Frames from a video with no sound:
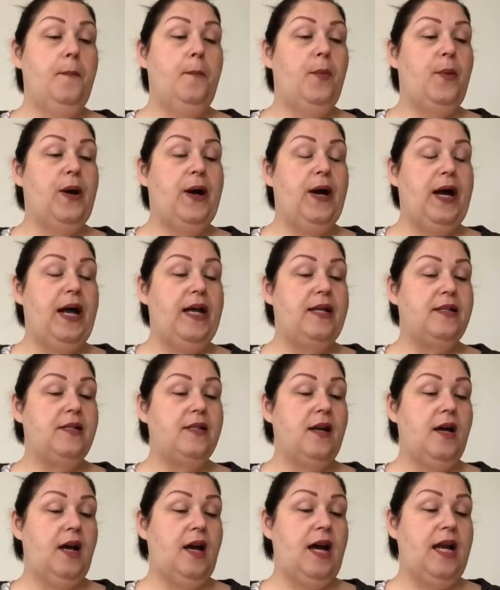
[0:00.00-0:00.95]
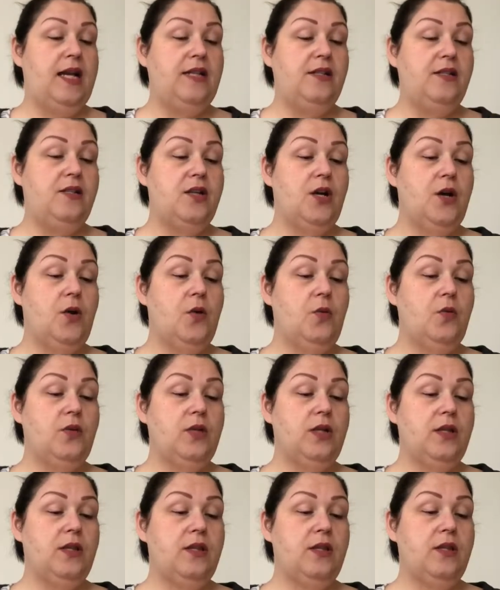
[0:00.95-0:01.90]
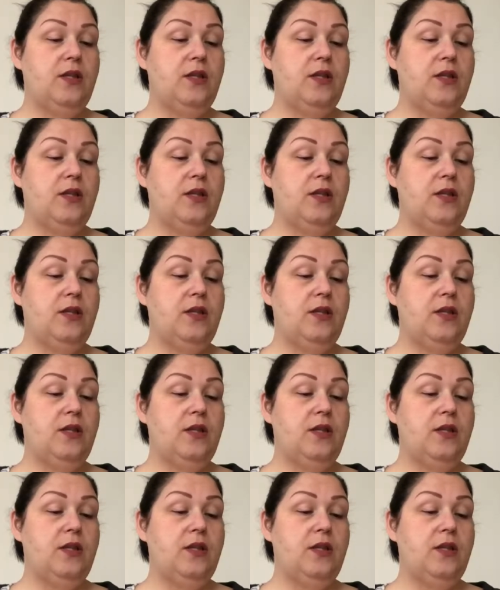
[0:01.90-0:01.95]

but I don't